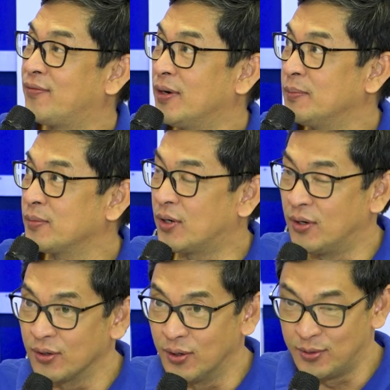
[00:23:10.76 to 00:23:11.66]
from
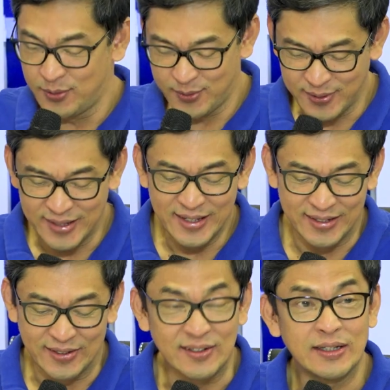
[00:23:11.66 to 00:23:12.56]
Congo.
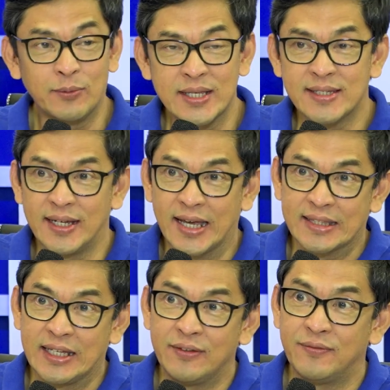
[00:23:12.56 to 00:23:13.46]
He was
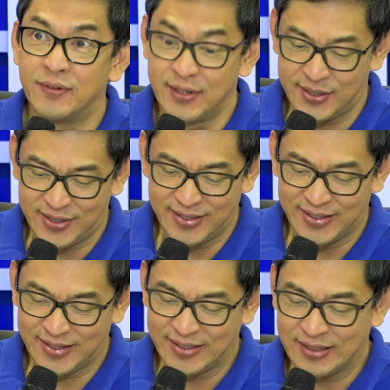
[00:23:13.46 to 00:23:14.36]
selected first
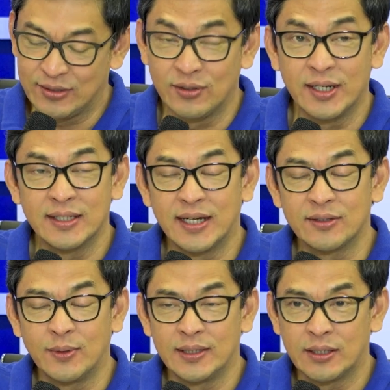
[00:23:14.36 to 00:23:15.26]
during the
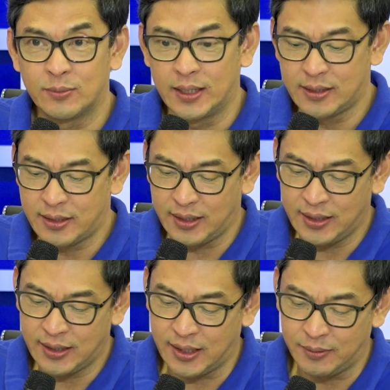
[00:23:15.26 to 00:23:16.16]
2023
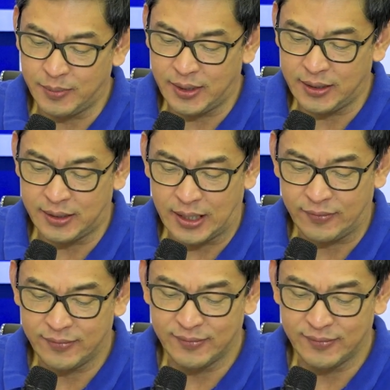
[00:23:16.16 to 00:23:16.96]
NBA draft.